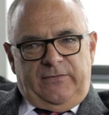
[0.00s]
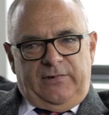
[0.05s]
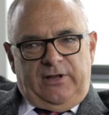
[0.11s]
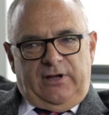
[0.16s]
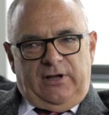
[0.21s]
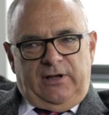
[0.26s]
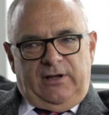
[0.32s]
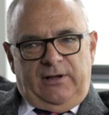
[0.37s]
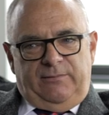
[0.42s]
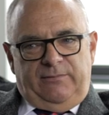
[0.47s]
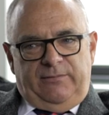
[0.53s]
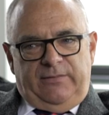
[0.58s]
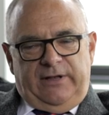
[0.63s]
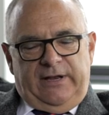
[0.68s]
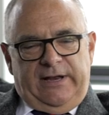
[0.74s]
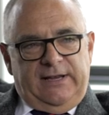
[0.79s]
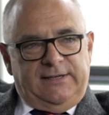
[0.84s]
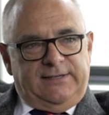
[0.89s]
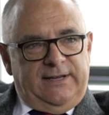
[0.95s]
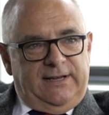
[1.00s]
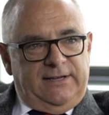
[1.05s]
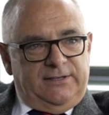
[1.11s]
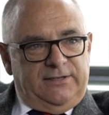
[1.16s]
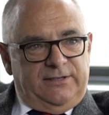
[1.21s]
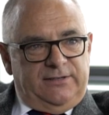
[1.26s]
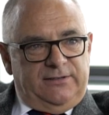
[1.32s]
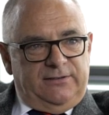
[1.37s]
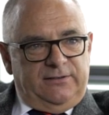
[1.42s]
um, an
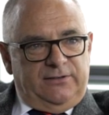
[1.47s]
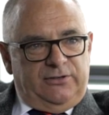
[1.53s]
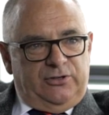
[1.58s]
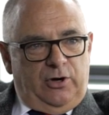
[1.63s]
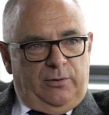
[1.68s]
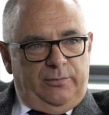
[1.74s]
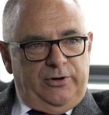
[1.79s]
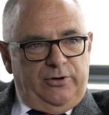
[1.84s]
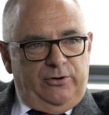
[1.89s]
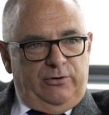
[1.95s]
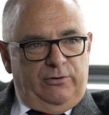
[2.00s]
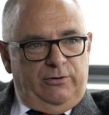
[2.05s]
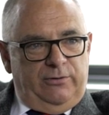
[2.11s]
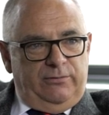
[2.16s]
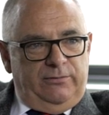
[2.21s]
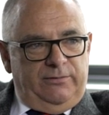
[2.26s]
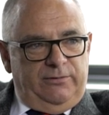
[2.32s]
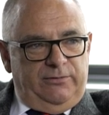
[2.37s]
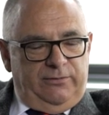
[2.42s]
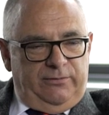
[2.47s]
SS Commodore